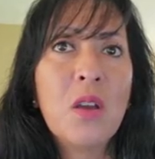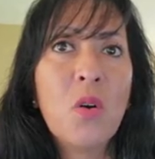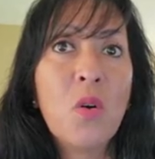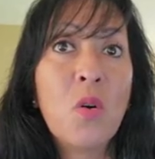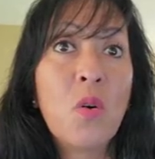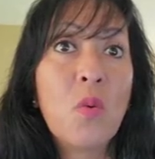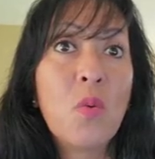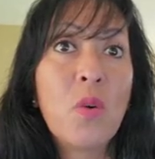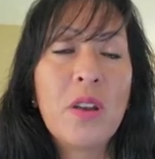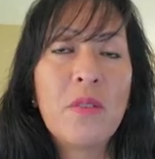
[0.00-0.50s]

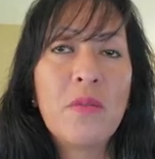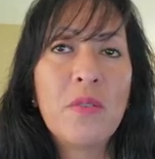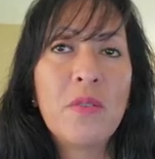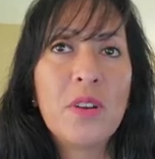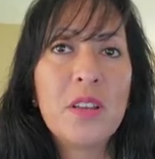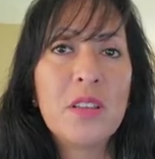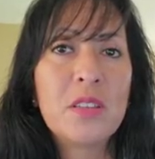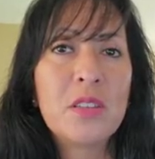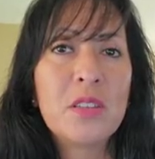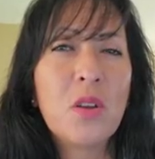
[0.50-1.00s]
or whatever it
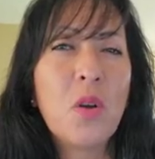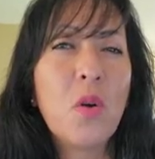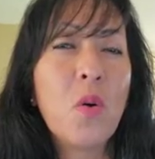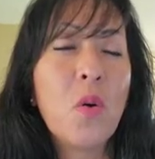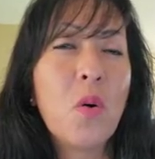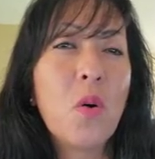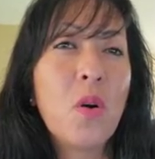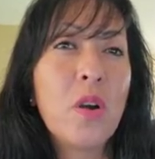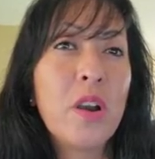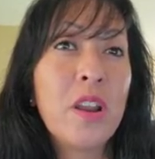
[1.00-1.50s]
is.
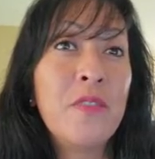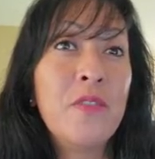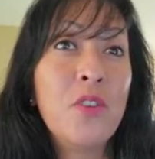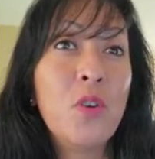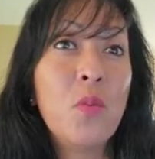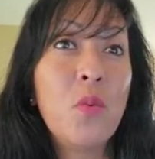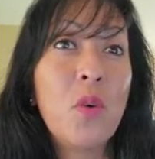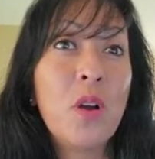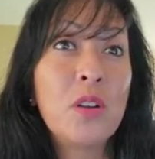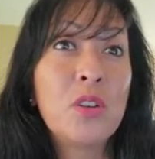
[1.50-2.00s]
Or if
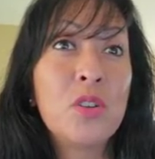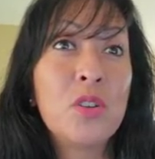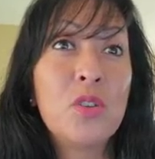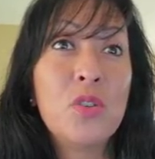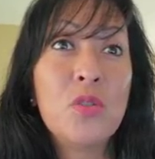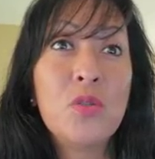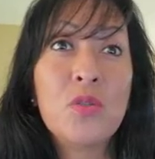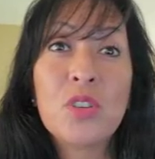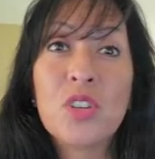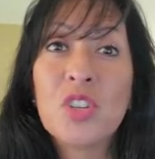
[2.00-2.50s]
you want to
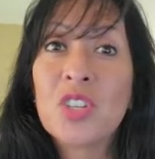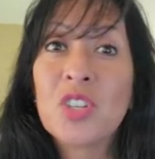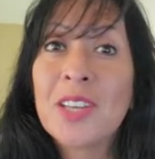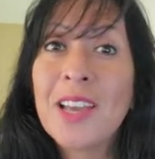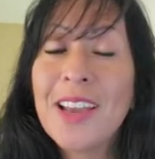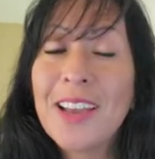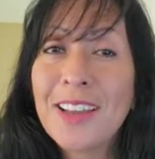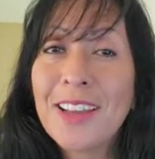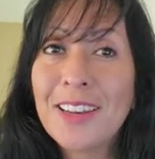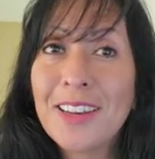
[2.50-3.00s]
use a
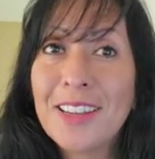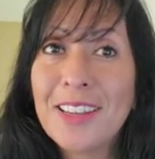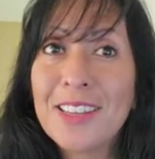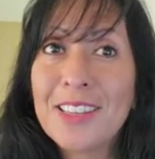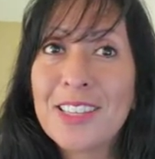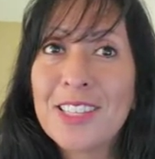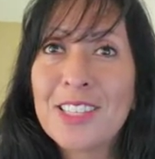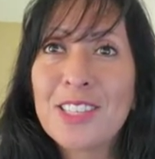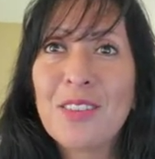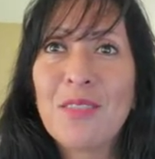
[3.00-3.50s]

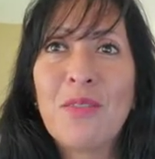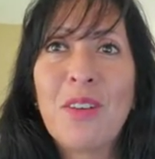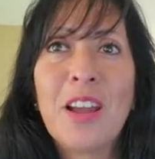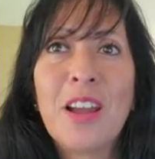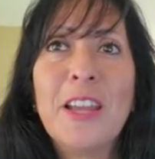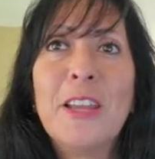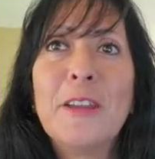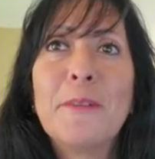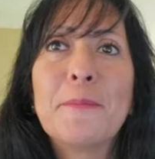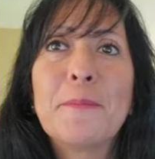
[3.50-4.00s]
checklist,
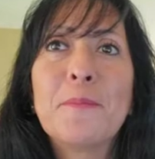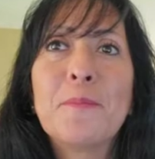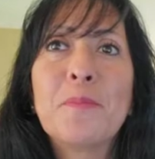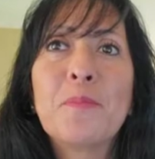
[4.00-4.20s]
right?